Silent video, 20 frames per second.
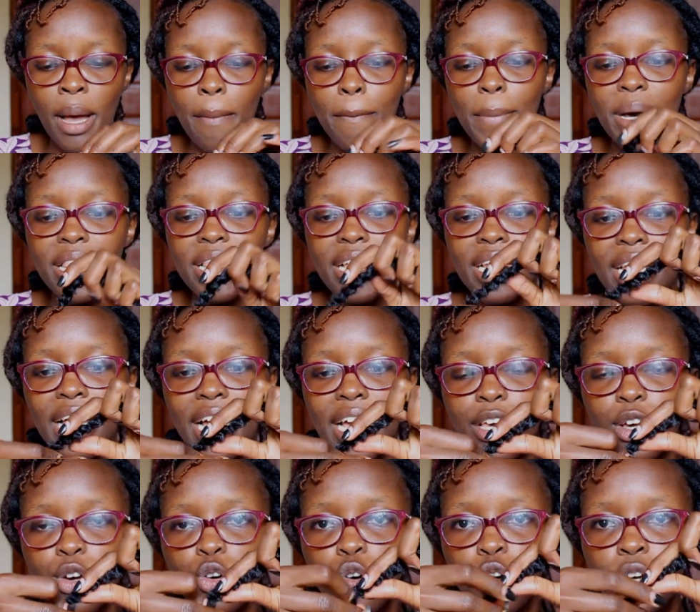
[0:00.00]
but then
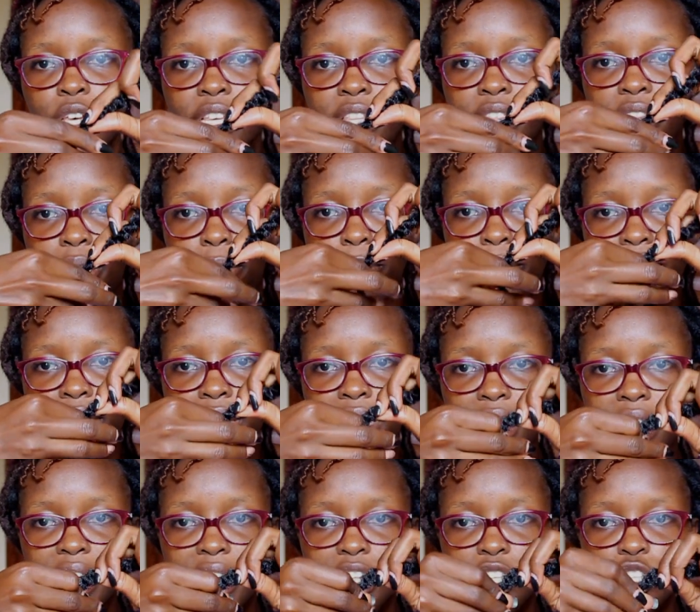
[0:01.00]
I go in the
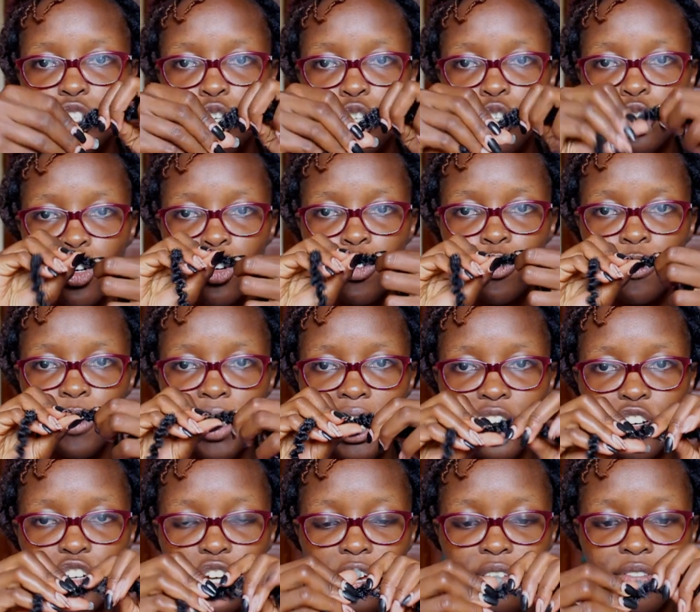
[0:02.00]
middle and sort of
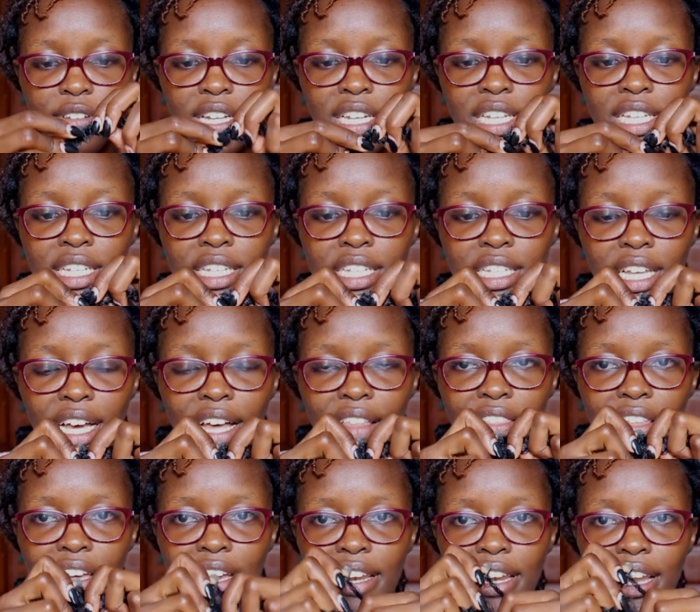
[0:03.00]
unravel it,
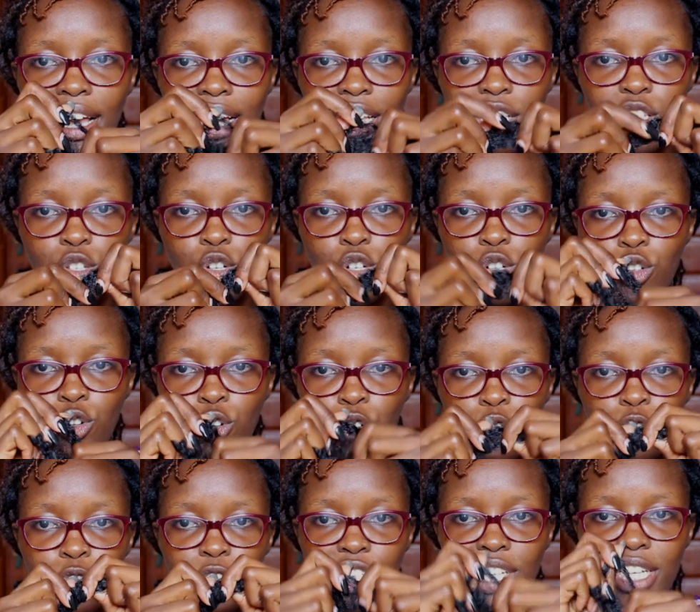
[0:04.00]
and then I sort
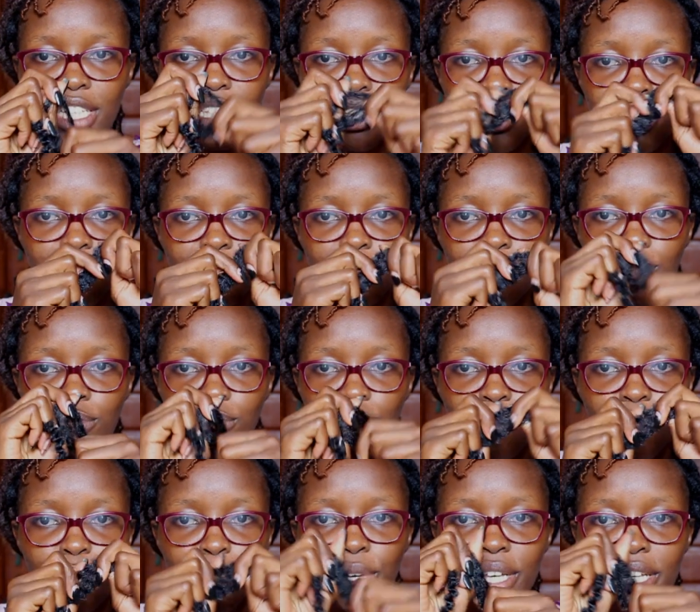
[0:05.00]
of just
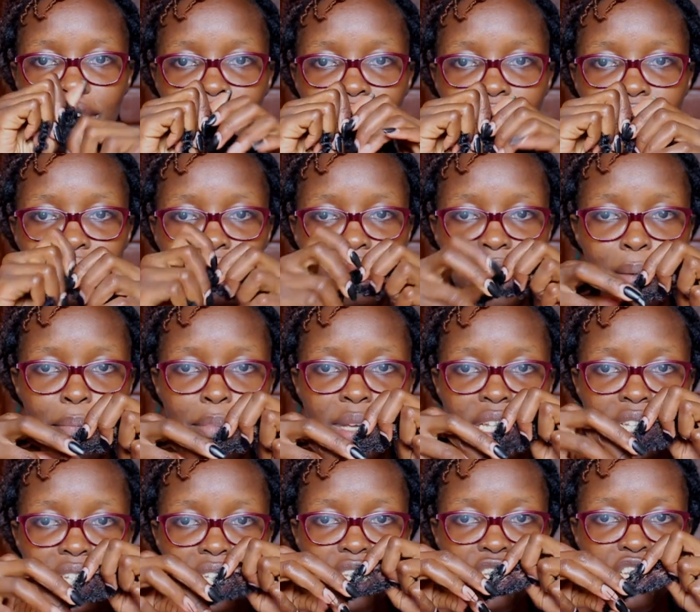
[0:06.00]
make it a
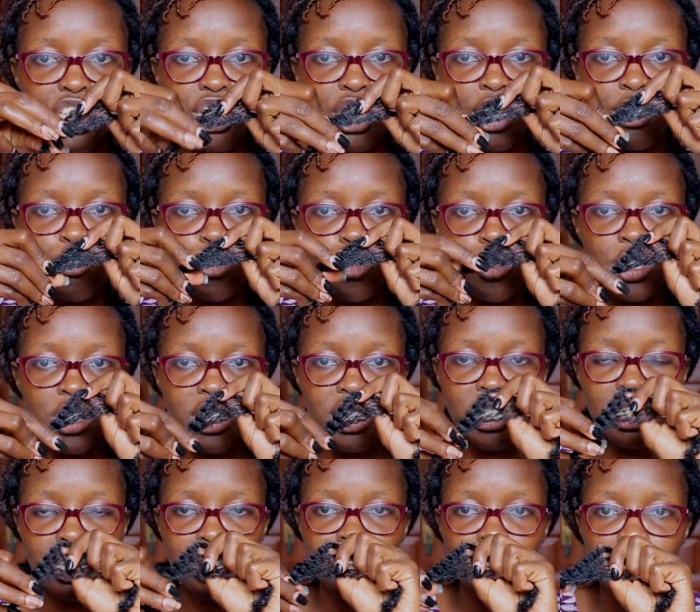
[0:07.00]
bit disheveled.
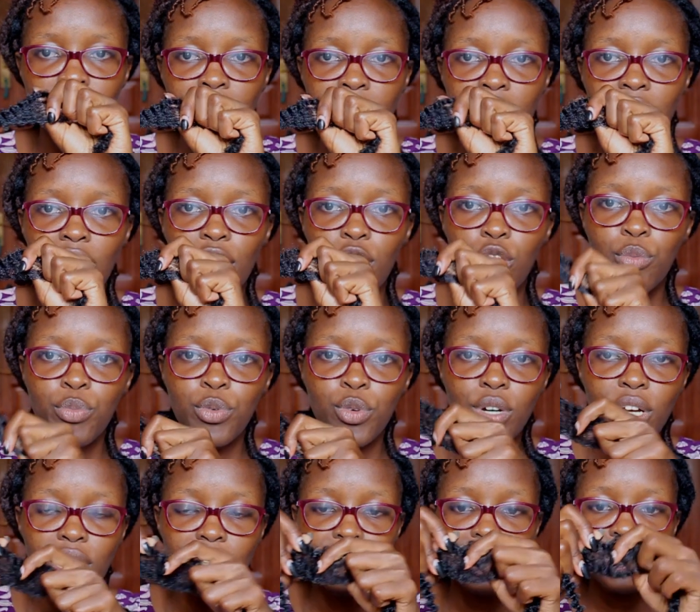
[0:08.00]
I hope you can